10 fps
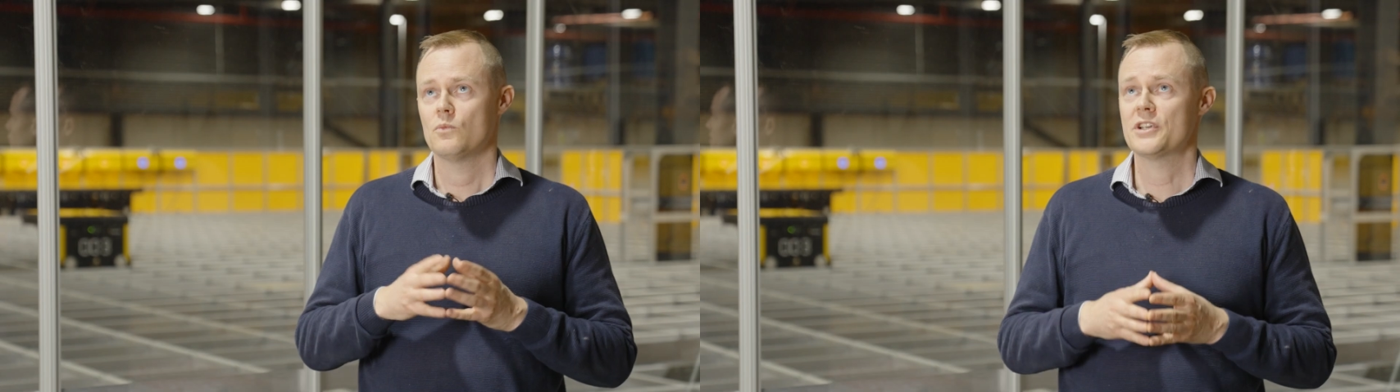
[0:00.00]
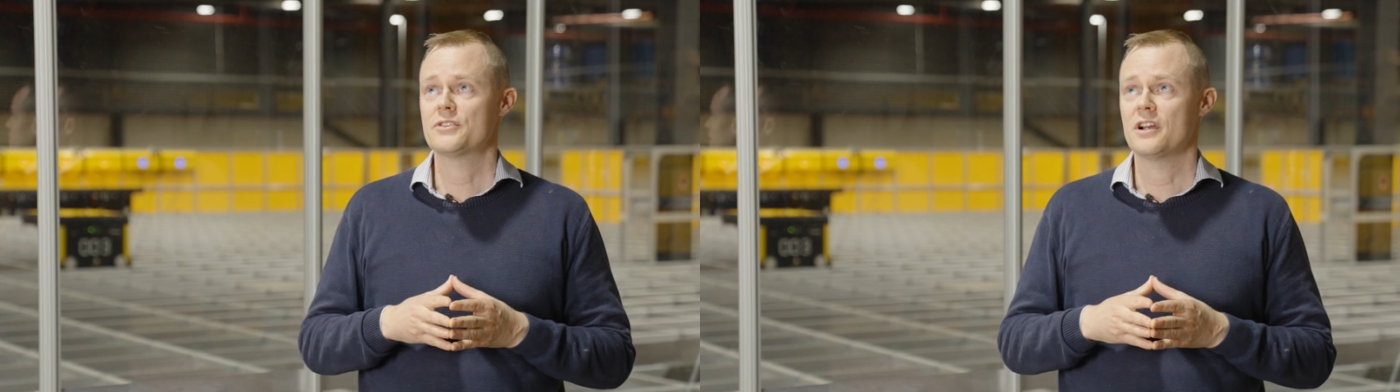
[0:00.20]

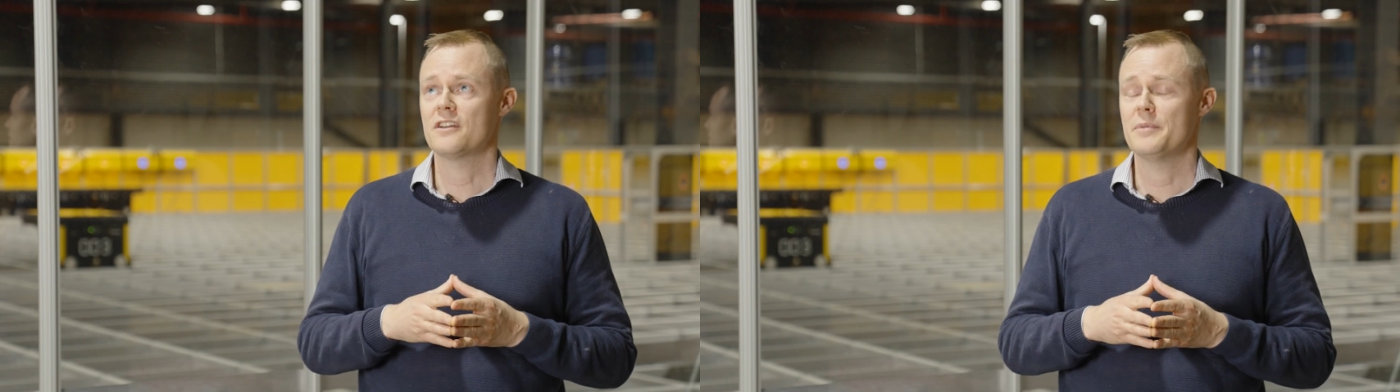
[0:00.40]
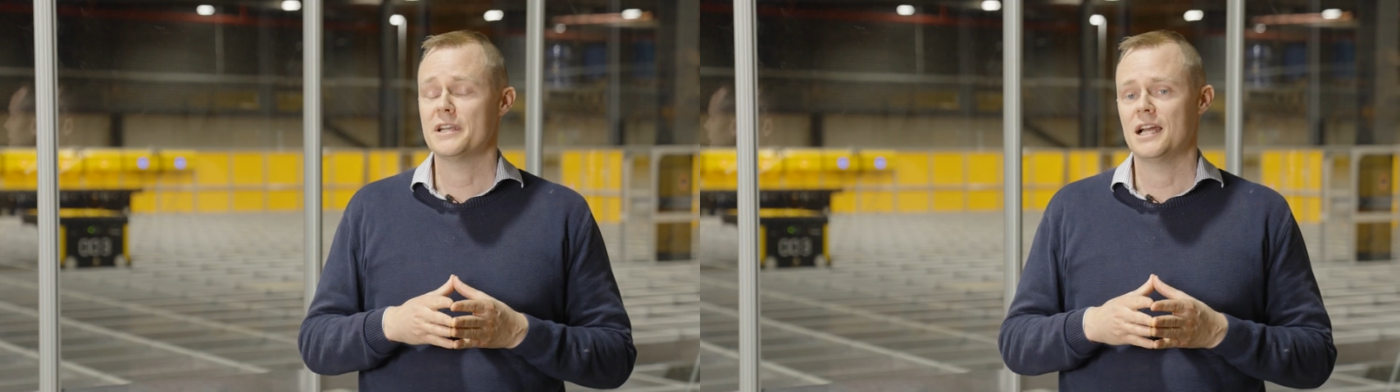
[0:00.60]
WesTrac
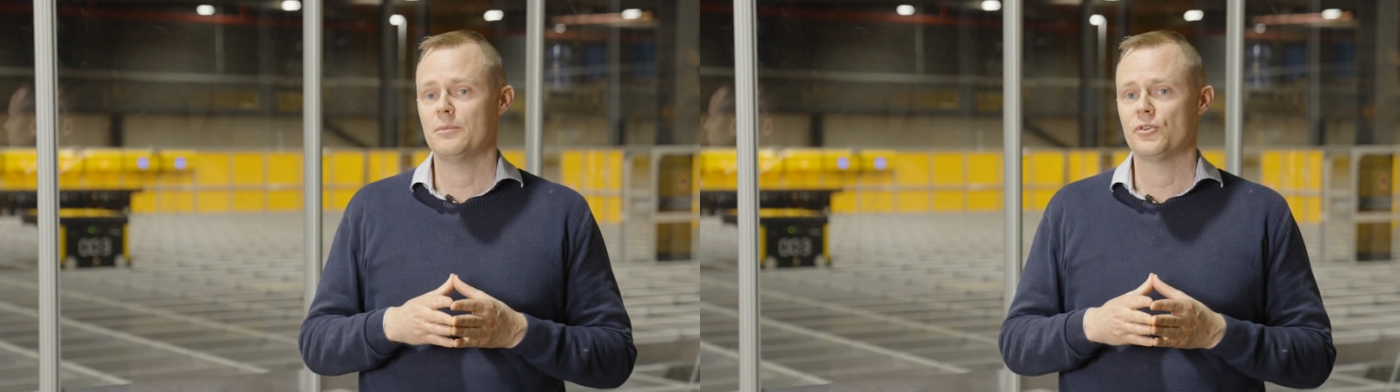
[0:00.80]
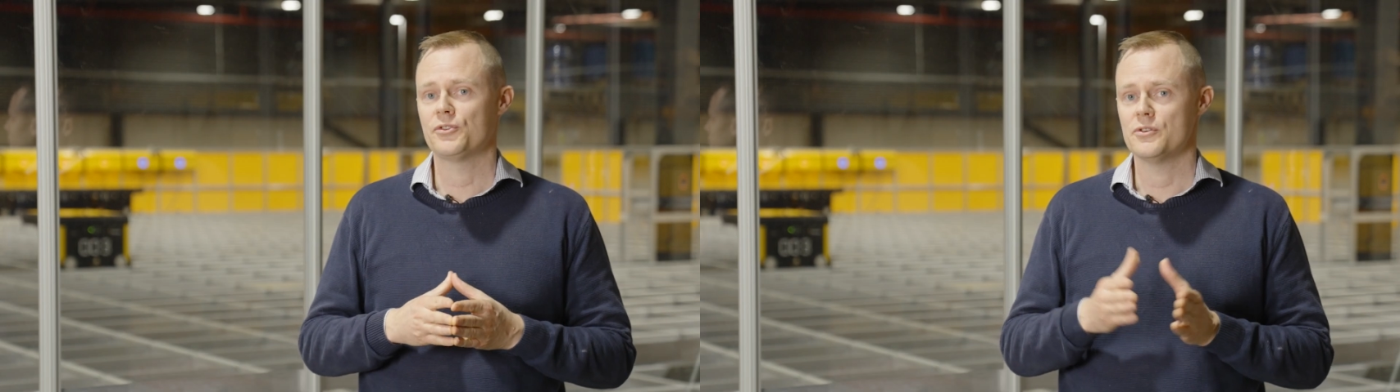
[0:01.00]
have been
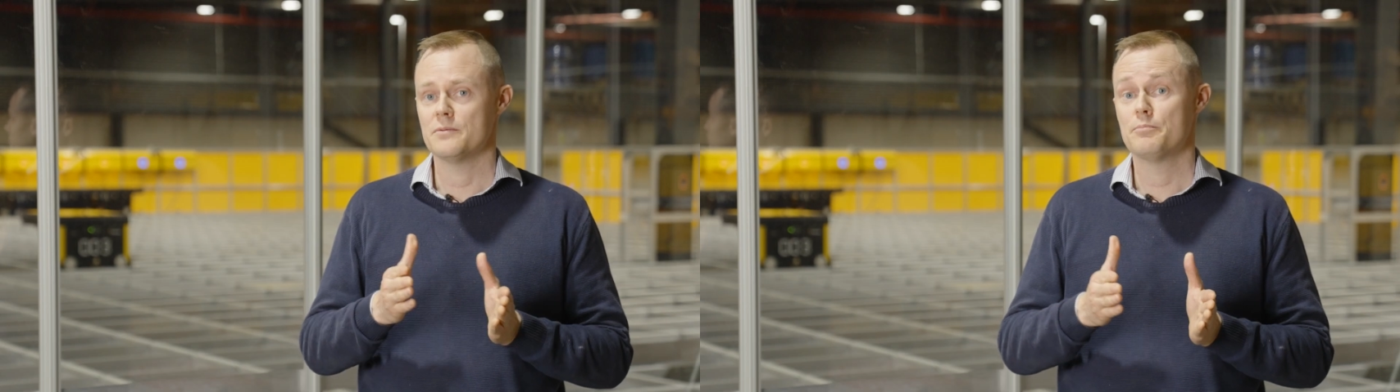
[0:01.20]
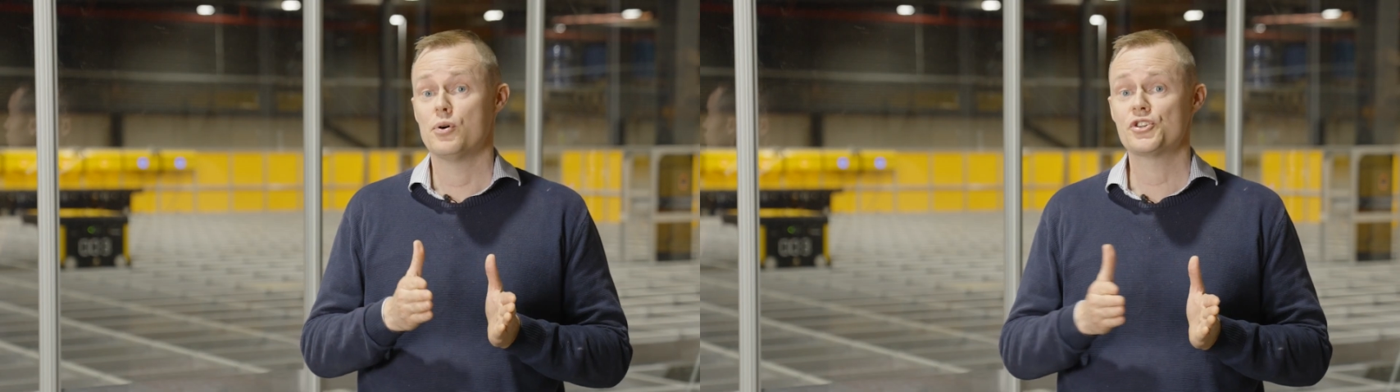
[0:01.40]
able to
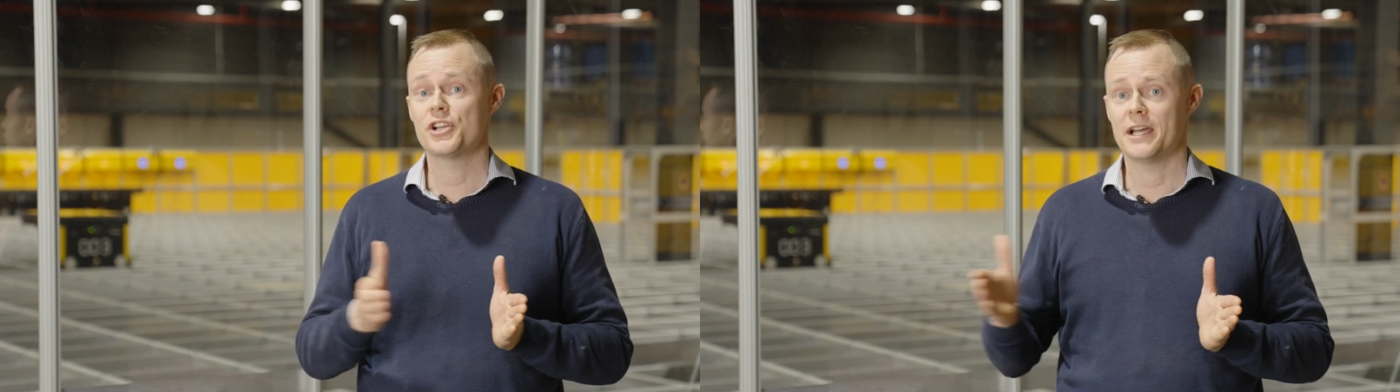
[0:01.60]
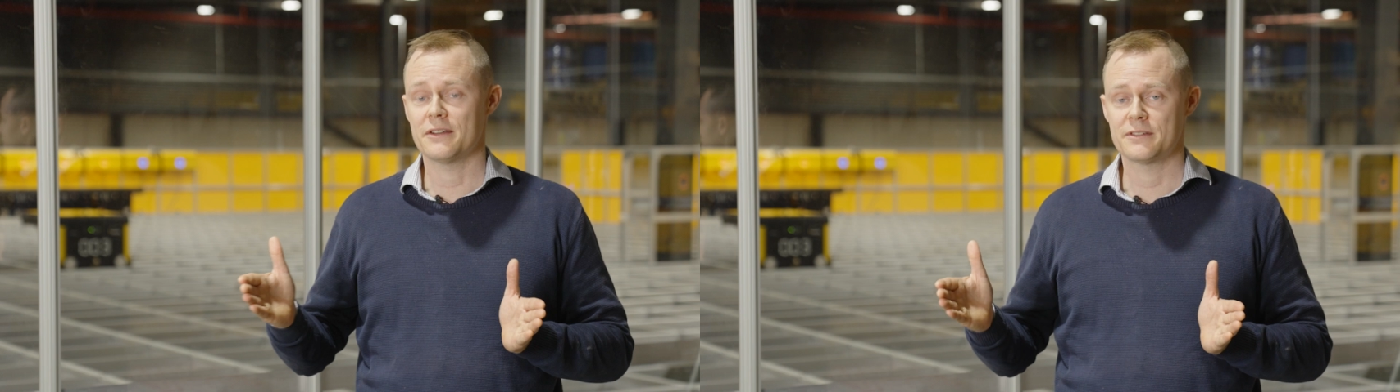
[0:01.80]
push
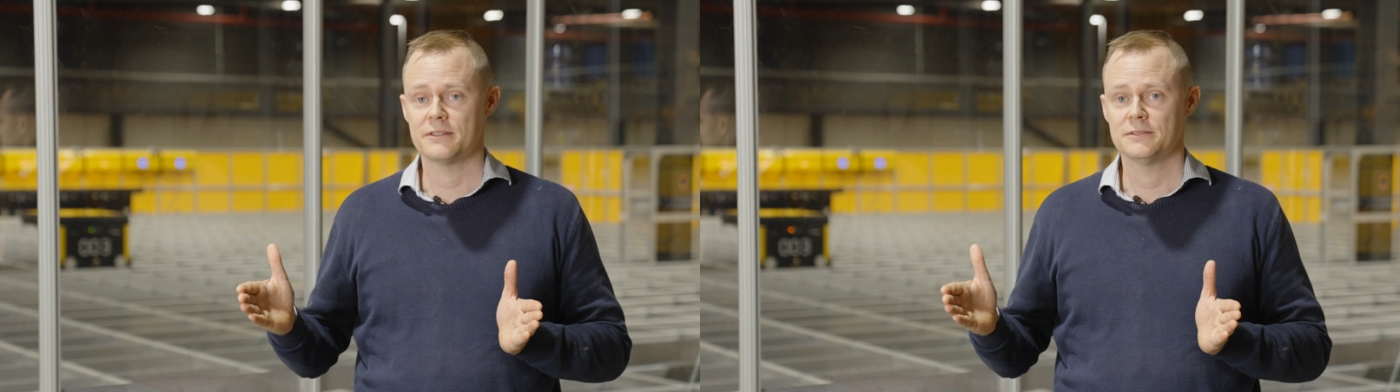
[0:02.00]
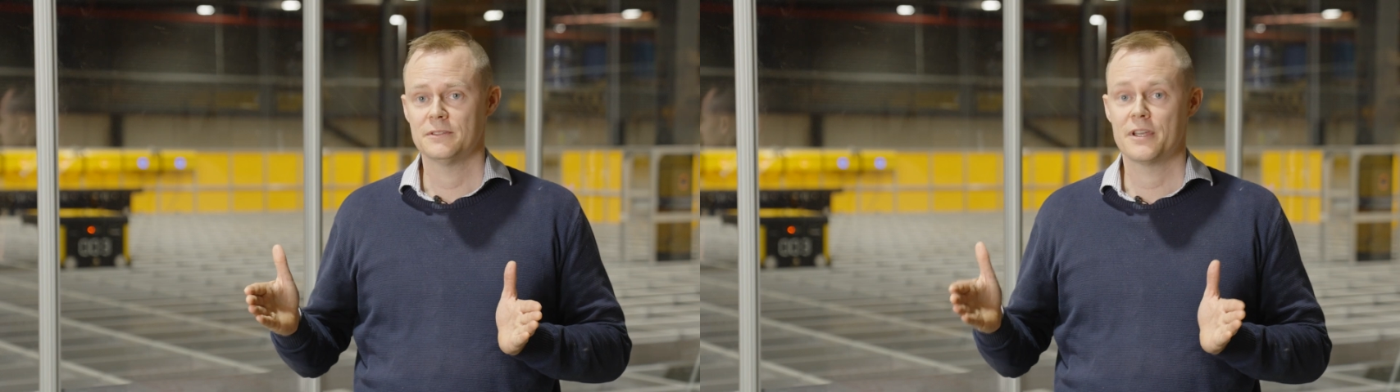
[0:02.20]
out
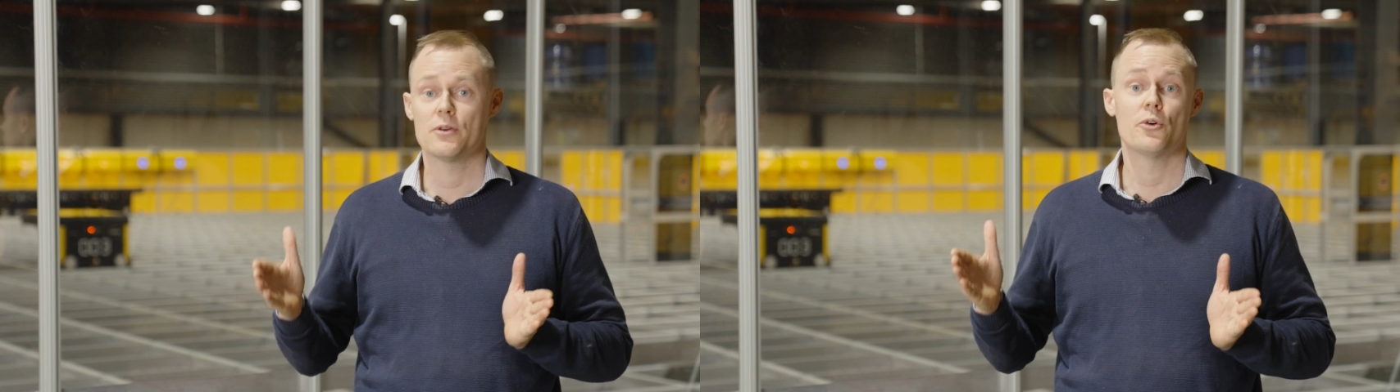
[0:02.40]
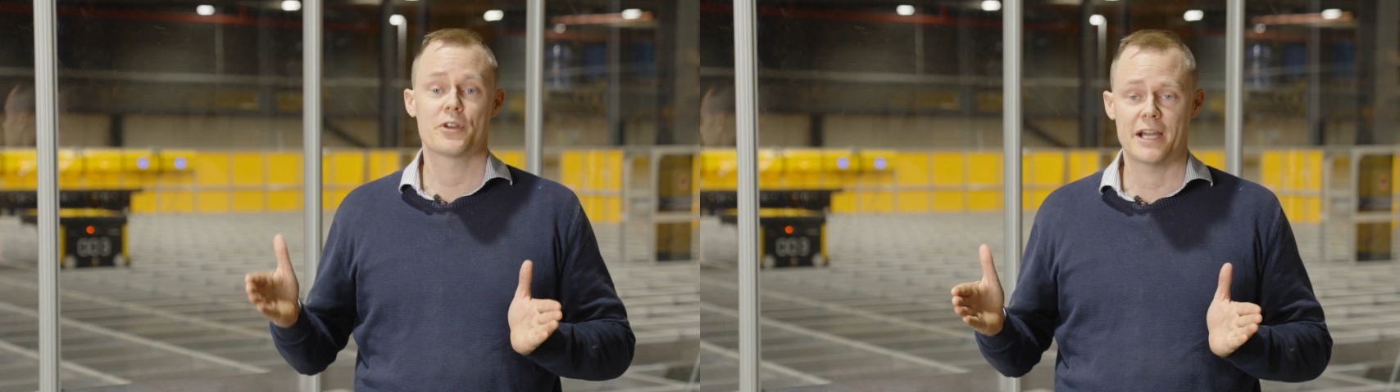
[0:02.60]
their
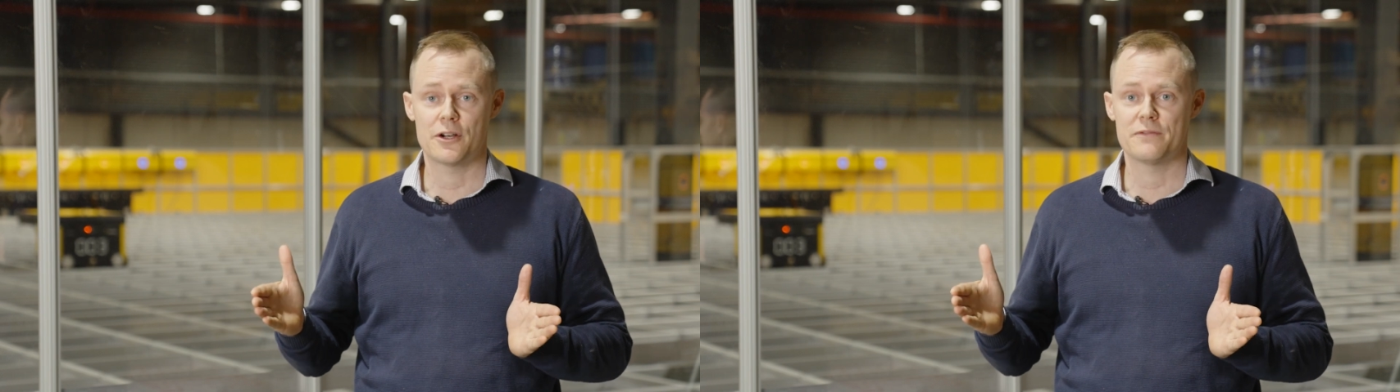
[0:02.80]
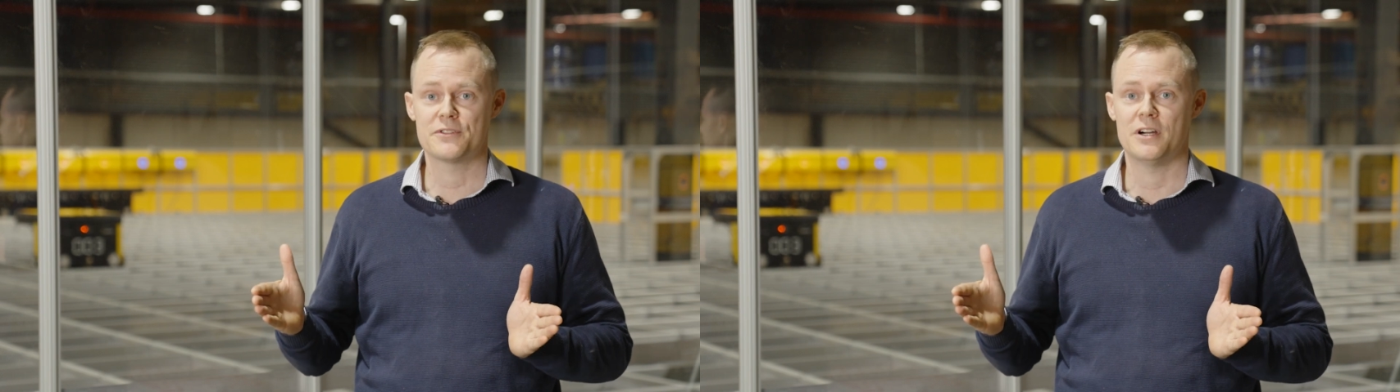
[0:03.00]
order
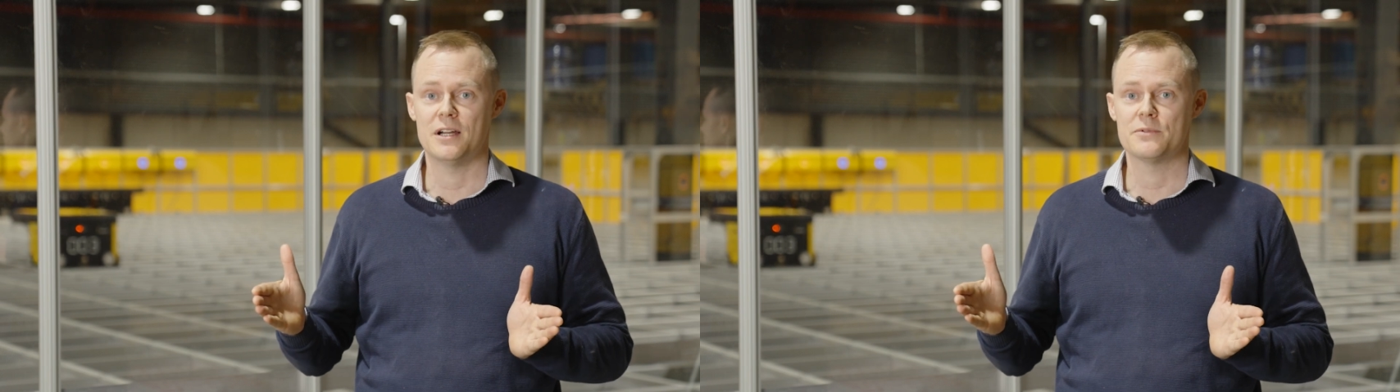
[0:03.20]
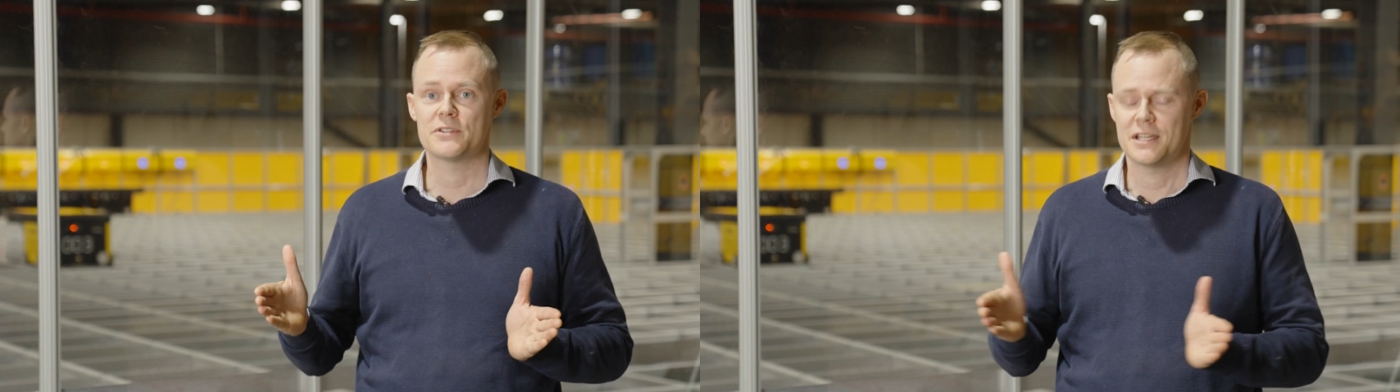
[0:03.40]
cut-off
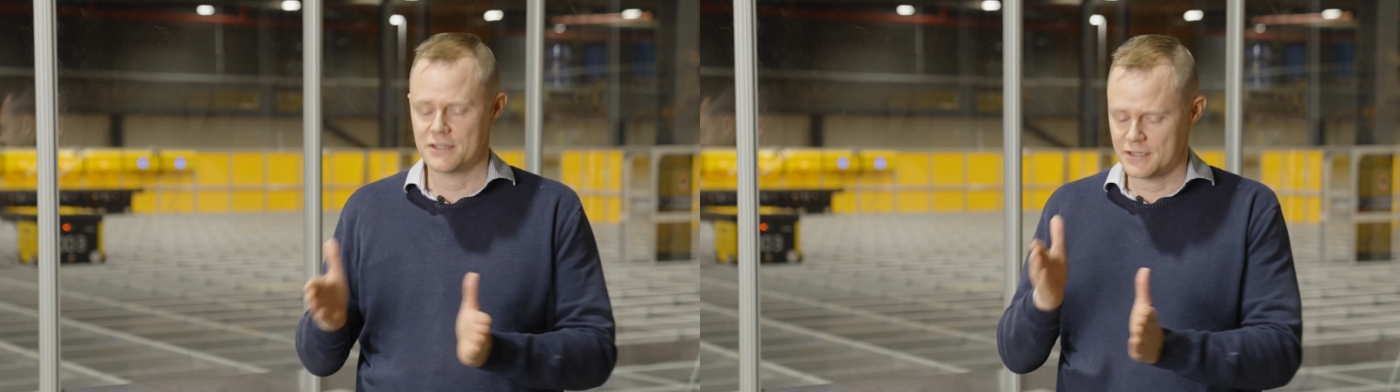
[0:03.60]
times and